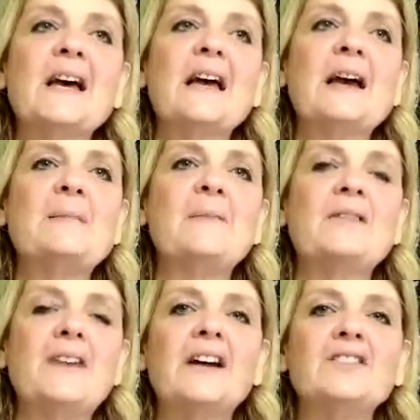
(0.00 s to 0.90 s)

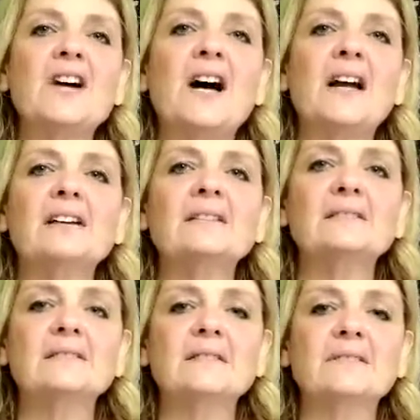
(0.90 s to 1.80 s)
if I try and,
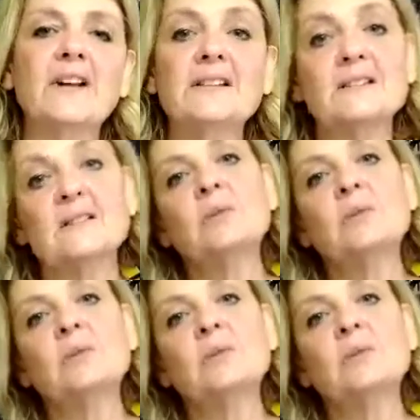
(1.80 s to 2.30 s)
for instance,